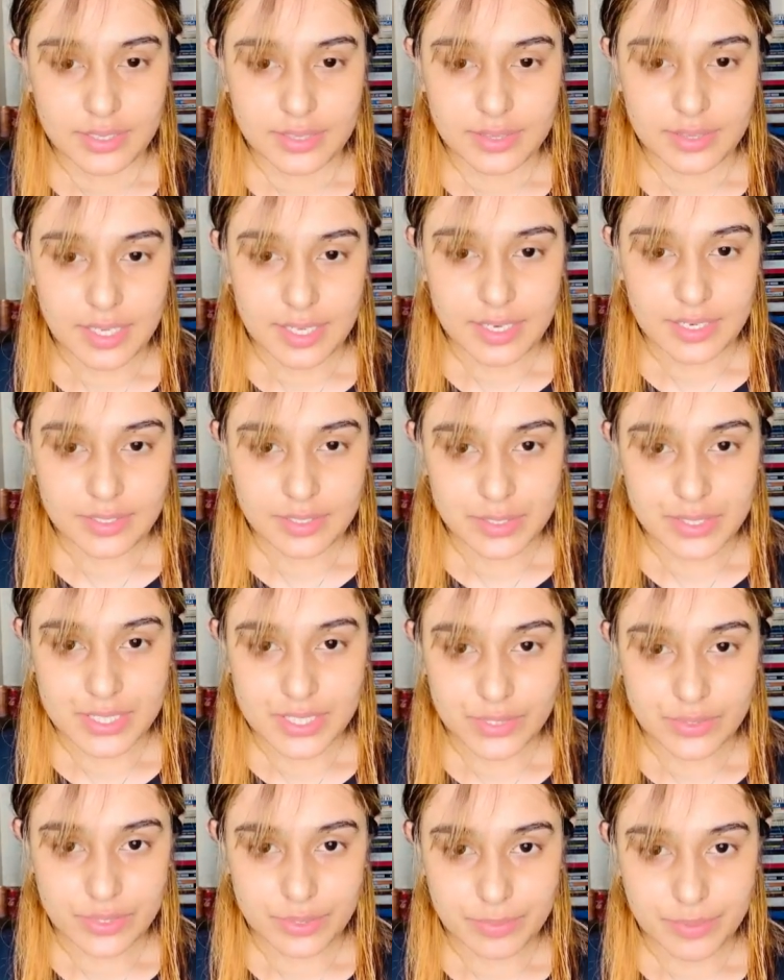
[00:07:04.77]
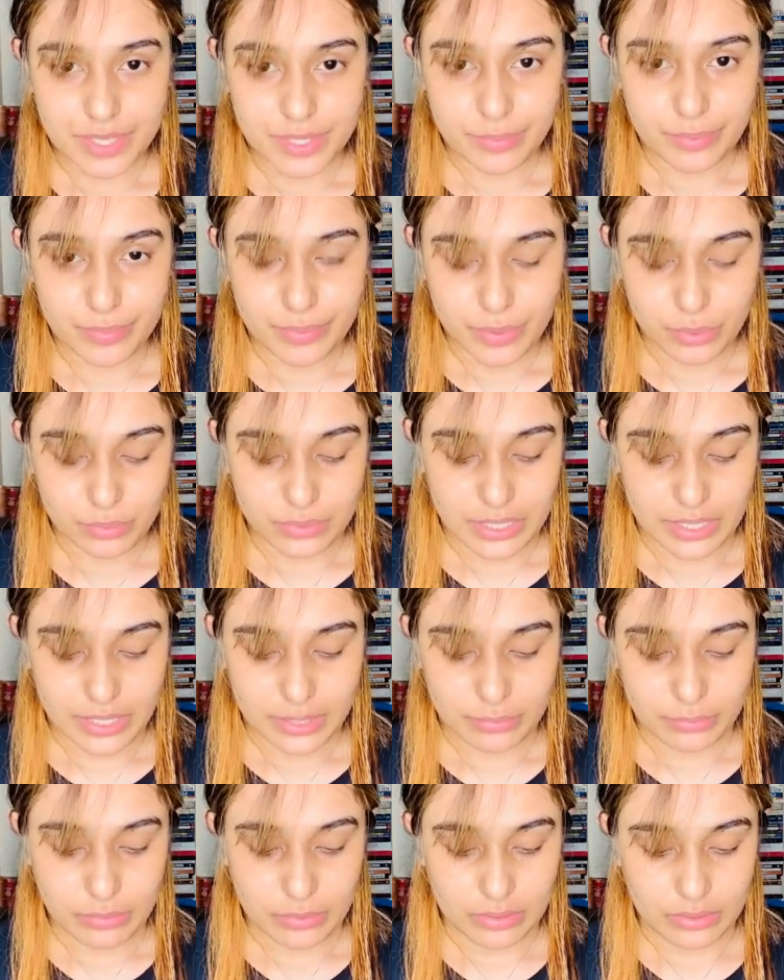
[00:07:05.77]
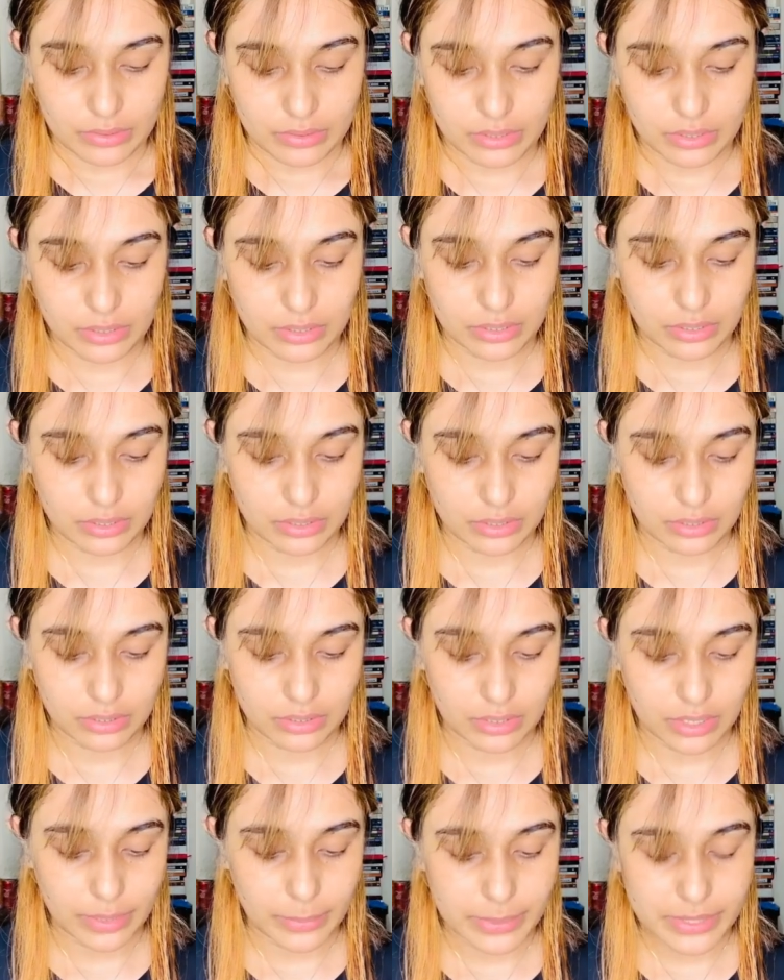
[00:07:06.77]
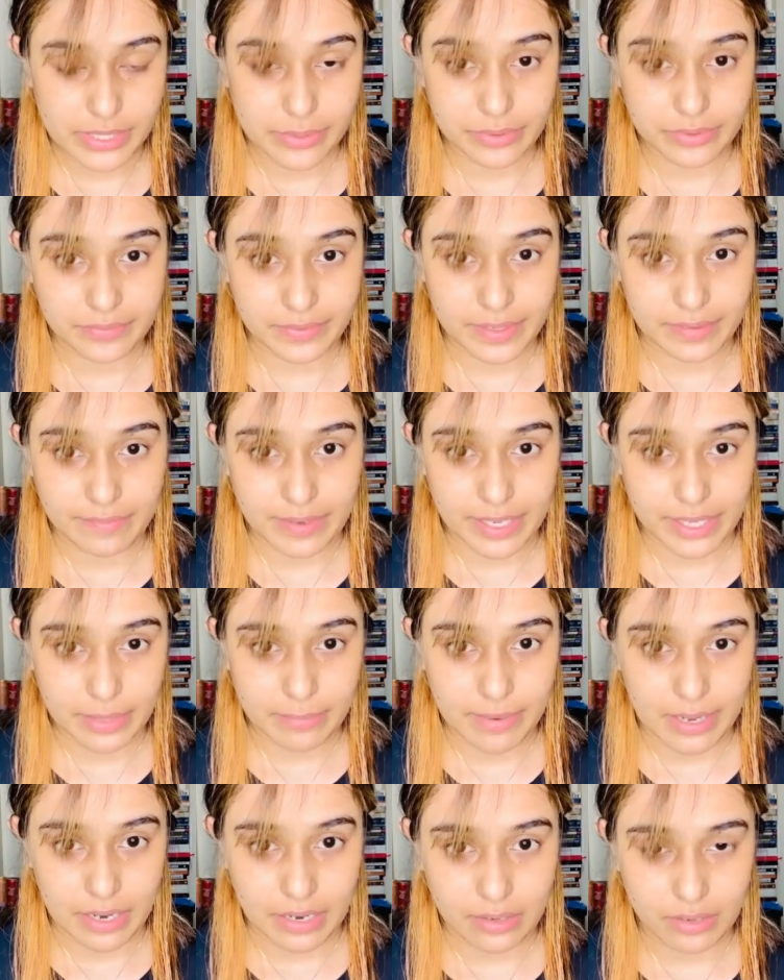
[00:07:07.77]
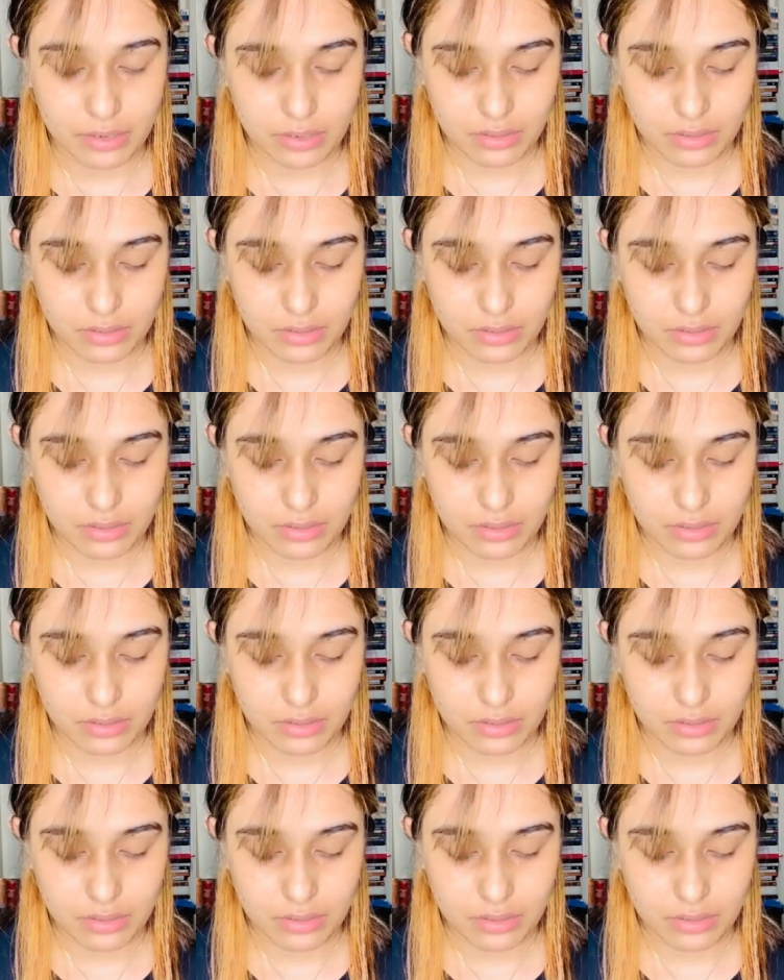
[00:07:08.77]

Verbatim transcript: that it turns out to be the blue that I want. Otherwise I would feel very bad.